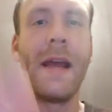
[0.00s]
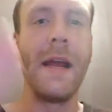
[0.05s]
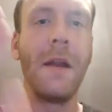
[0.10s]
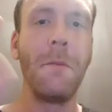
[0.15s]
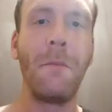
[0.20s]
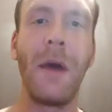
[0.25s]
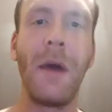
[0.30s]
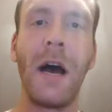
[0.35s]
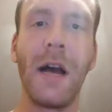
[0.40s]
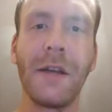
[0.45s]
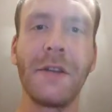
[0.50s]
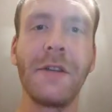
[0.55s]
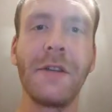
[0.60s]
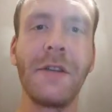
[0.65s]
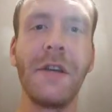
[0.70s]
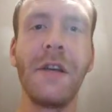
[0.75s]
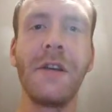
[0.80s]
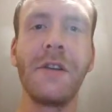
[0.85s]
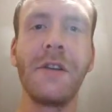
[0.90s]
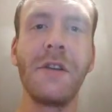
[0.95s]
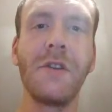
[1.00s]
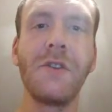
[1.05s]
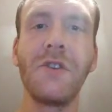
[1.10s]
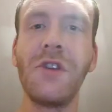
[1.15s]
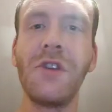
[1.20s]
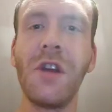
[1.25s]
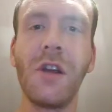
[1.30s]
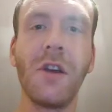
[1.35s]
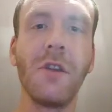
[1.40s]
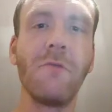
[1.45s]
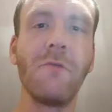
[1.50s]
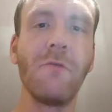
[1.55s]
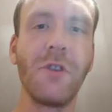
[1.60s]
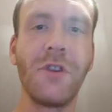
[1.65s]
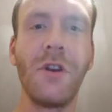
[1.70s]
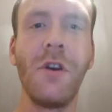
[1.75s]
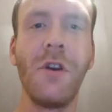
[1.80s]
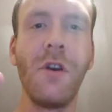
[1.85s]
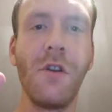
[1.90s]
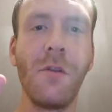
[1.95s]
In past seasons, you could
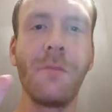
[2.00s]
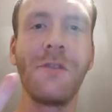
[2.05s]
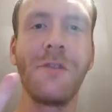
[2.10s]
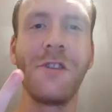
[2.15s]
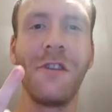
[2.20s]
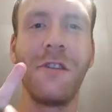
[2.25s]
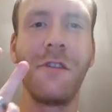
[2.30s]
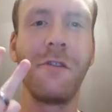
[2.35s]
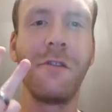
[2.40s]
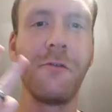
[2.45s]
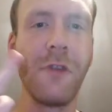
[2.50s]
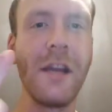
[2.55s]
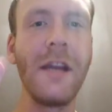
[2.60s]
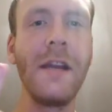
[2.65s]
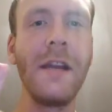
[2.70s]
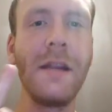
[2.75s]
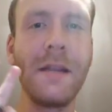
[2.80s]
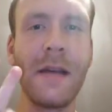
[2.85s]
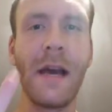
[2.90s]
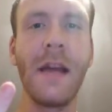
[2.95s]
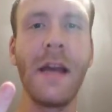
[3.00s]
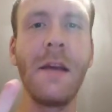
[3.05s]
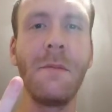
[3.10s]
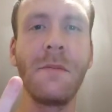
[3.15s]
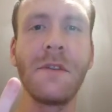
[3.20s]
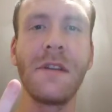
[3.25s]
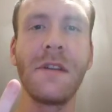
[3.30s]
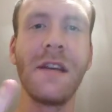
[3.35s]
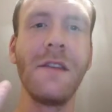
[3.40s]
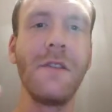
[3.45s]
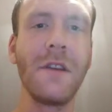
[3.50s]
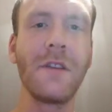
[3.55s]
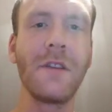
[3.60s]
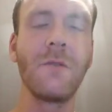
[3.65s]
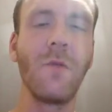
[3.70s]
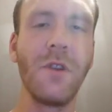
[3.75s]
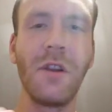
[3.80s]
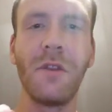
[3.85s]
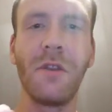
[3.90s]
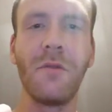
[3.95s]
return up to 3 times. In
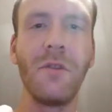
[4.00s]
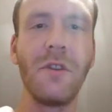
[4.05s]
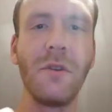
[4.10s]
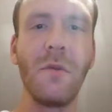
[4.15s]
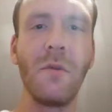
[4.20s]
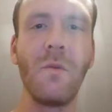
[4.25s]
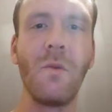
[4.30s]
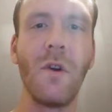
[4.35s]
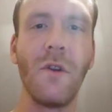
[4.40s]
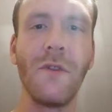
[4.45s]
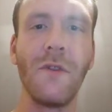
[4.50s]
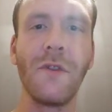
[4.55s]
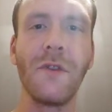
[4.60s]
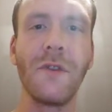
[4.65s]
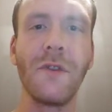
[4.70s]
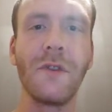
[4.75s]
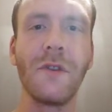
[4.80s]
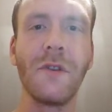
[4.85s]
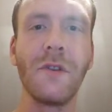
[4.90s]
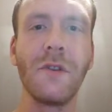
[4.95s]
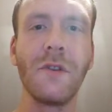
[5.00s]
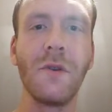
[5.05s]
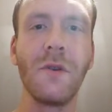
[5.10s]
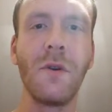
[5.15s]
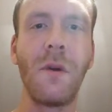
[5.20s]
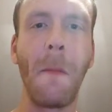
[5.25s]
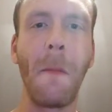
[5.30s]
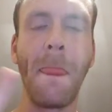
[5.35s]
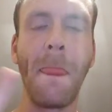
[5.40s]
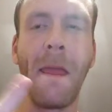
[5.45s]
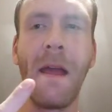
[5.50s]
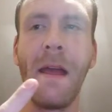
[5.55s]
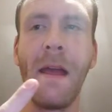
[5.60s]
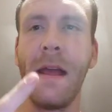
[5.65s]
this one, you can only do it once. So,